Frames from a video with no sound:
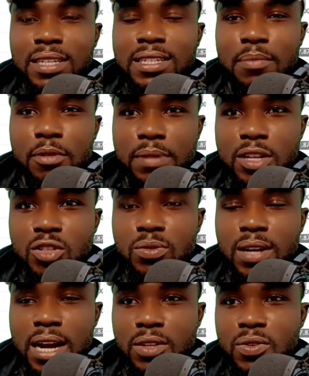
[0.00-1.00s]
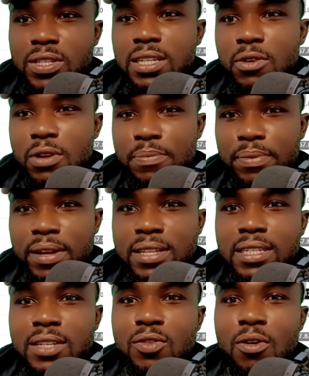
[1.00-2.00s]
These are momentum candlesticks that we're
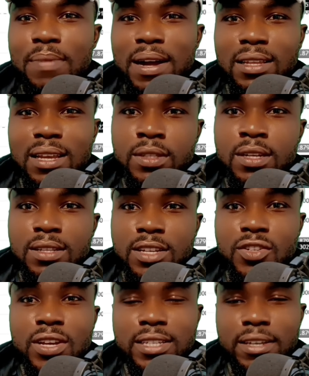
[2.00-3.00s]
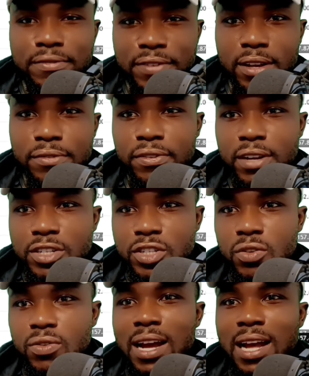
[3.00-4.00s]
printing. Number three, this zone is a very fresh
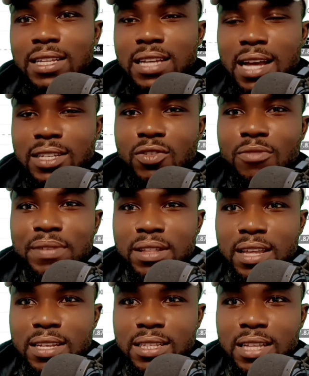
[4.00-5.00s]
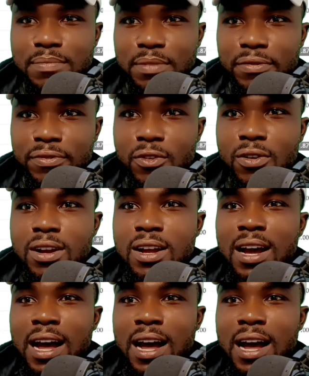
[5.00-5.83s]
zone and has not been tested before.